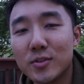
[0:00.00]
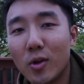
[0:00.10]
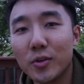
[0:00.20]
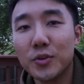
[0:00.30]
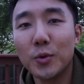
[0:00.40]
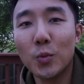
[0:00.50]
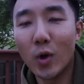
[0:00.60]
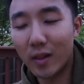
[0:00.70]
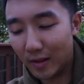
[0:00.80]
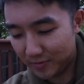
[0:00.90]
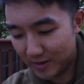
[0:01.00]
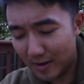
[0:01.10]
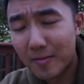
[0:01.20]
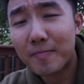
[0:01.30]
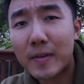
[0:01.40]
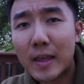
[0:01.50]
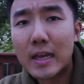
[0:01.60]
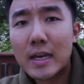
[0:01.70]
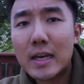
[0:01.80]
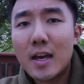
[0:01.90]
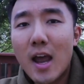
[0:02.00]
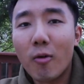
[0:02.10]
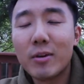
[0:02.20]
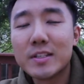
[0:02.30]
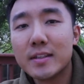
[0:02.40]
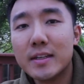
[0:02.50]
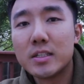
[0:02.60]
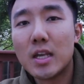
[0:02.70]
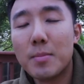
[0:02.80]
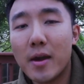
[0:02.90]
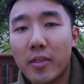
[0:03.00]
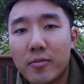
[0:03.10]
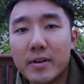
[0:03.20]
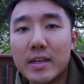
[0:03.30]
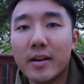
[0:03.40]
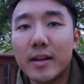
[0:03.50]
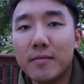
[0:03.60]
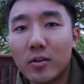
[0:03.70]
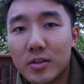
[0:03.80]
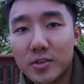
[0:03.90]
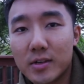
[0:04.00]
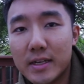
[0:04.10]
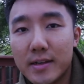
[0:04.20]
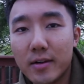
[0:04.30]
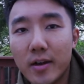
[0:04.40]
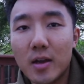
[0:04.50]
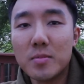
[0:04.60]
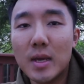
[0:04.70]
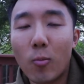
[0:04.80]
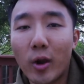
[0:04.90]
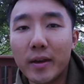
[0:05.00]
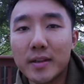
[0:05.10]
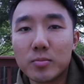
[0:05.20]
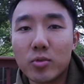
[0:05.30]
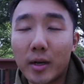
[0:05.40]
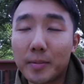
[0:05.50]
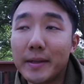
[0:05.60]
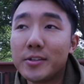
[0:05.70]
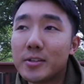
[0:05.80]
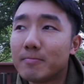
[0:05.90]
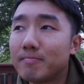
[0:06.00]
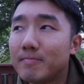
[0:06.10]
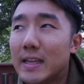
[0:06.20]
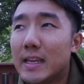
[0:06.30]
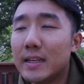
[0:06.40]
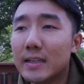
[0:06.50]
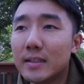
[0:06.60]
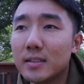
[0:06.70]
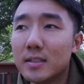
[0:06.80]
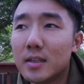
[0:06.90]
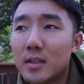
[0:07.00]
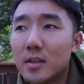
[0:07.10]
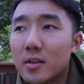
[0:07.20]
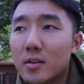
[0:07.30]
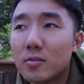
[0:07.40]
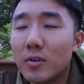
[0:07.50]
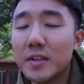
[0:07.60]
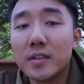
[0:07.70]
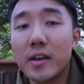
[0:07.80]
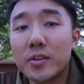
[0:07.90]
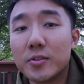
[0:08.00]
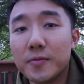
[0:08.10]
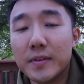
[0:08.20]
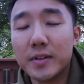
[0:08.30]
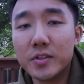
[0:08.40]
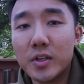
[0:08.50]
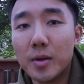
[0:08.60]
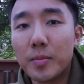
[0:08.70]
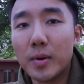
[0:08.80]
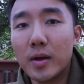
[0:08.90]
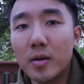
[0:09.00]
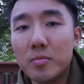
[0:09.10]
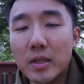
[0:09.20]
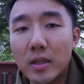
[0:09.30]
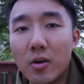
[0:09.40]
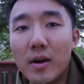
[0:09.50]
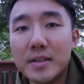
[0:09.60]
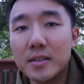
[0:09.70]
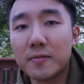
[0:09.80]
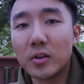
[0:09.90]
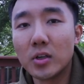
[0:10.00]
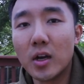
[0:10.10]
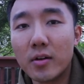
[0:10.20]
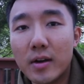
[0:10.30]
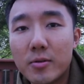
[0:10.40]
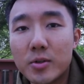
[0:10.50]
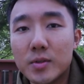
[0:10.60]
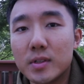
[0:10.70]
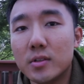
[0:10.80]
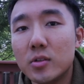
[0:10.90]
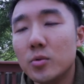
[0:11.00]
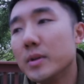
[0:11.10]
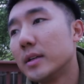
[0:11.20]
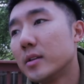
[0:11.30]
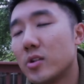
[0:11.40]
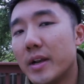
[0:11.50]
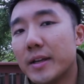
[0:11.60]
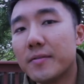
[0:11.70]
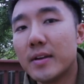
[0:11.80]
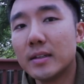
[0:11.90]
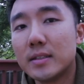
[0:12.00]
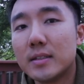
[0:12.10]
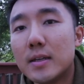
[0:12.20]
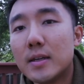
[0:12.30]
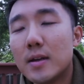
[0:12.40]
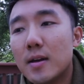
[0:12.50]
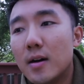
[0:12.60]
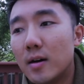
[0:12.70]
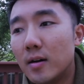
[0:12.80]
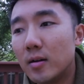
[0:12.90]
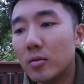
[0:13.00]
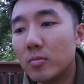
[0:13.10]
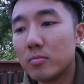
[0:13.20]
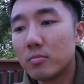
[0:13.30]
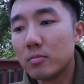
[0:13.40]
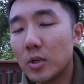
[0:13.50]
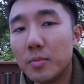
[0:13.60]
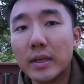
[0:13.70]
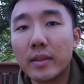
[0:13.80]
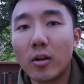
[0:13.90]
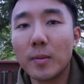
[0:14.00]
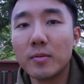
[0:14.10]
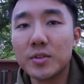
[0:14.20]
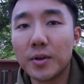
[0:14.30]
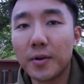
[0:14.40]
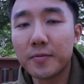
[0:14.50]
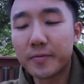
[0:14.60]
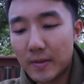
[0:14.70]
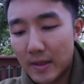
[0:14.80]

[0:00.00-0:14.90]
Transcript: are all doing well out there. I recently just hit my three-year anniversary here at IBM working as a product manager and recently I also finished up uh, being the OIC for Gunnery which was a two-week training event, um, you know, being in the Army Reserve.